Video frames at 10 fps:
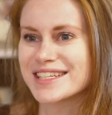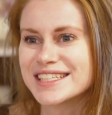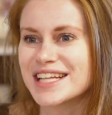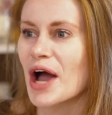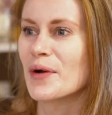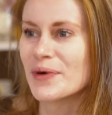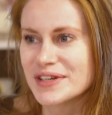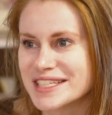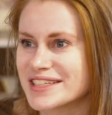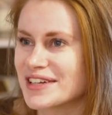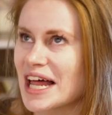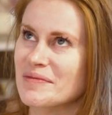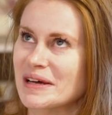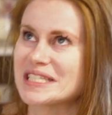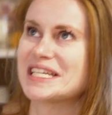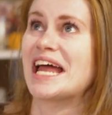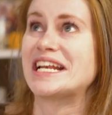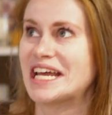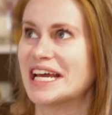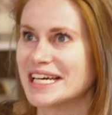something that I wanted for like
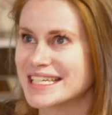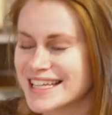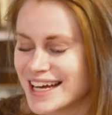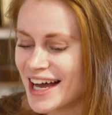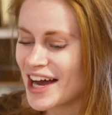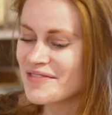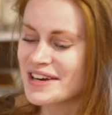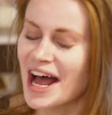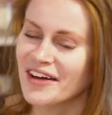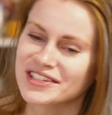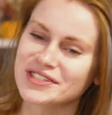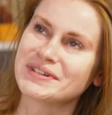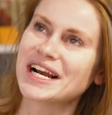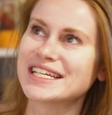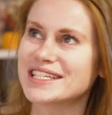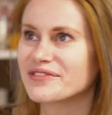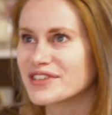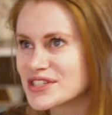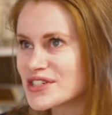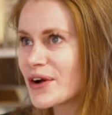10 years. I've been after double glazing
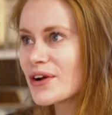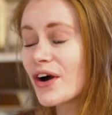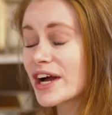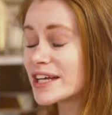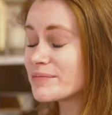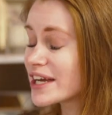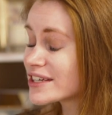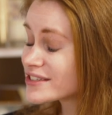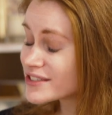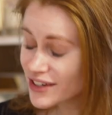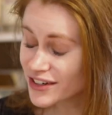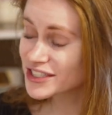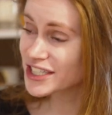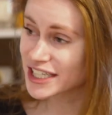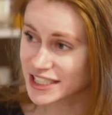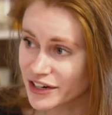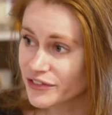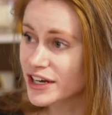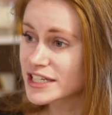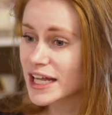for so long and it makes such a
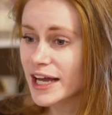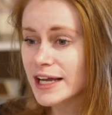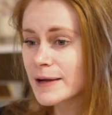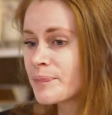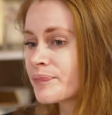difference. Like,